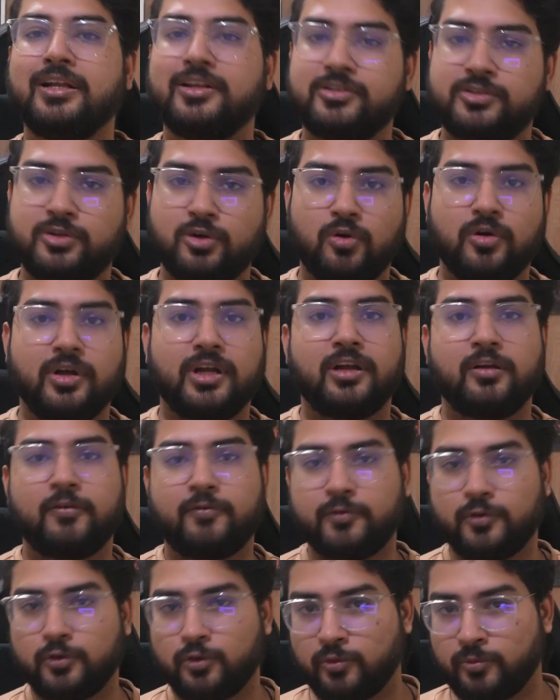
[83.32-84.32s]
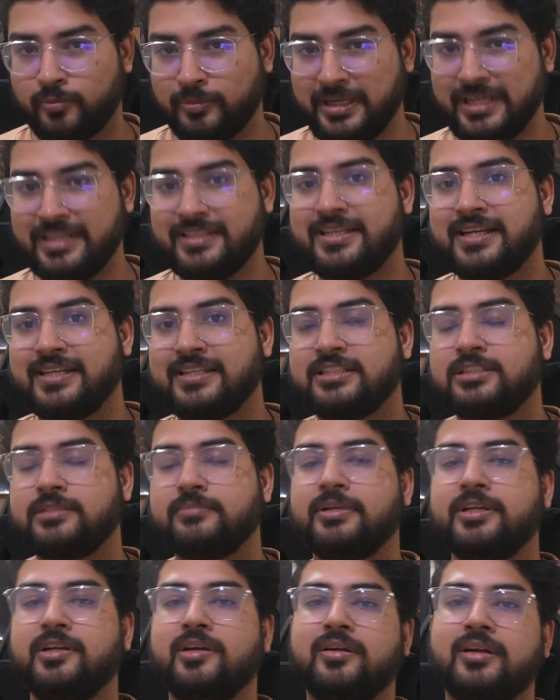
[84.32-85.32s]
So if you meet the
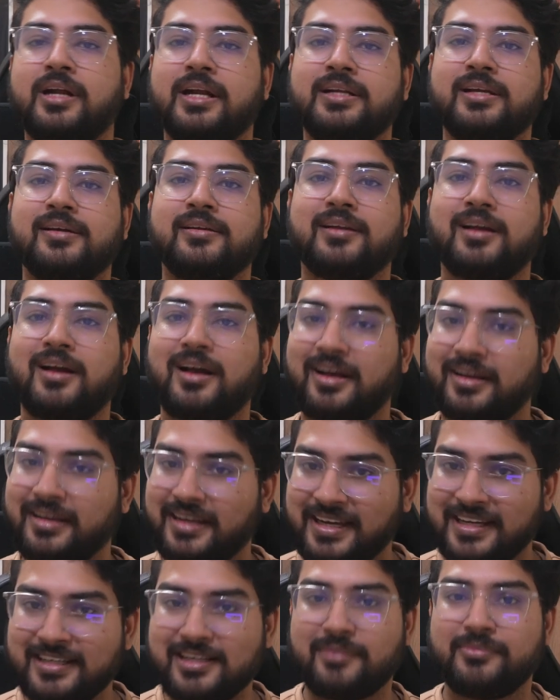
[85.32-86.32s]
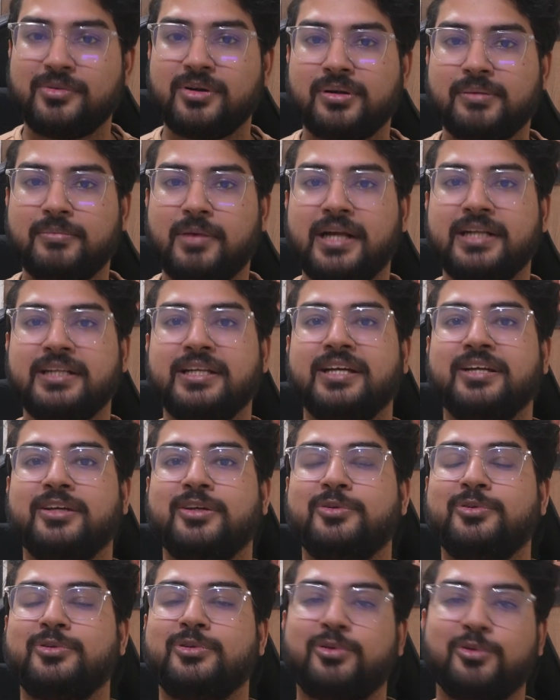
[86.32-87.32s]
eligibility criteria, again, I'm reminding
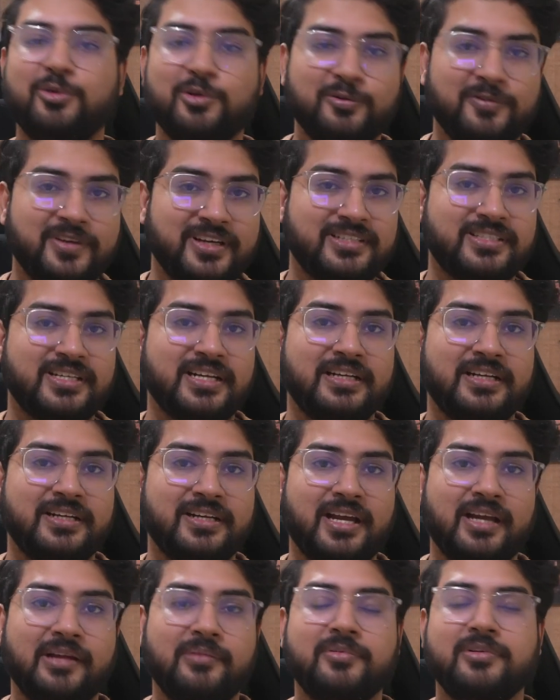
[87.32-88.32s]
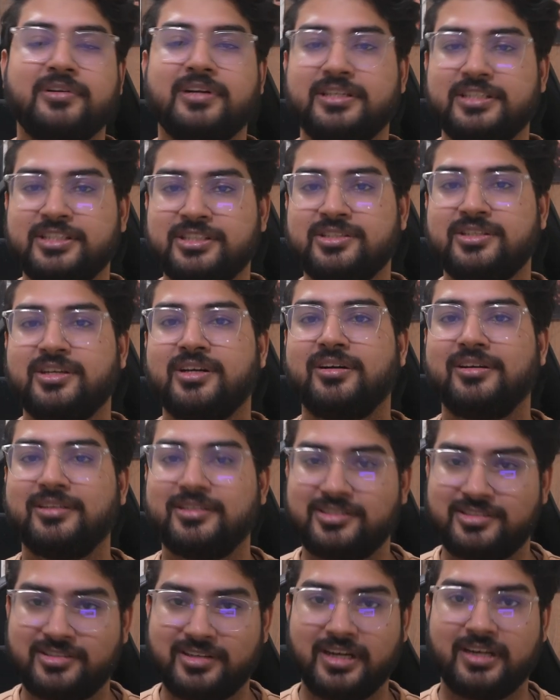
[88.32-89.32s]
you, don't waste any time, register
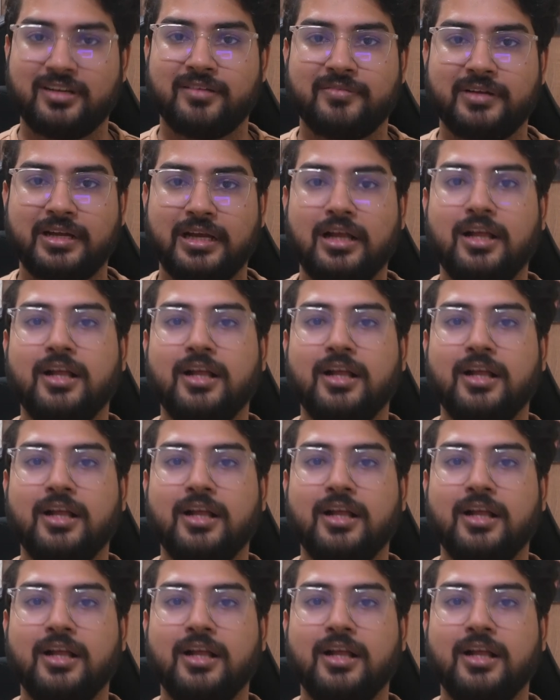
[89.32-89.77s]
straight away.